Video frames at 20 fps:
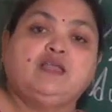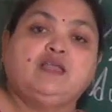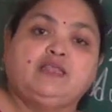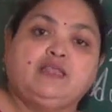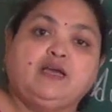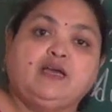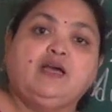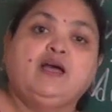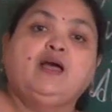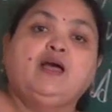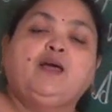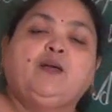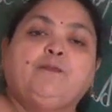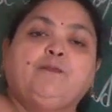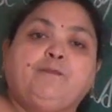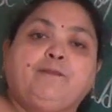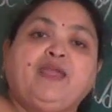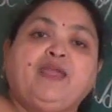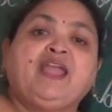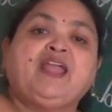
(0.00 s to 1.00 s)

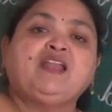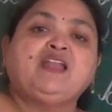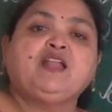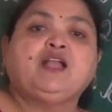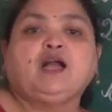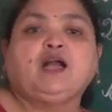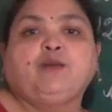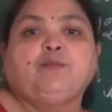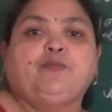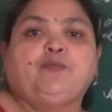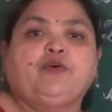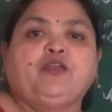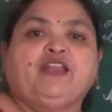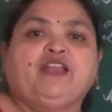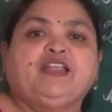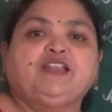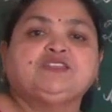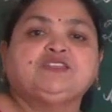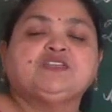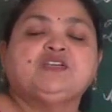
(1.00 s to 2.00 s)
the main
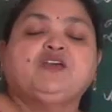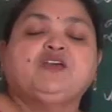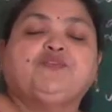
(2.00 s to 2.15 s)
component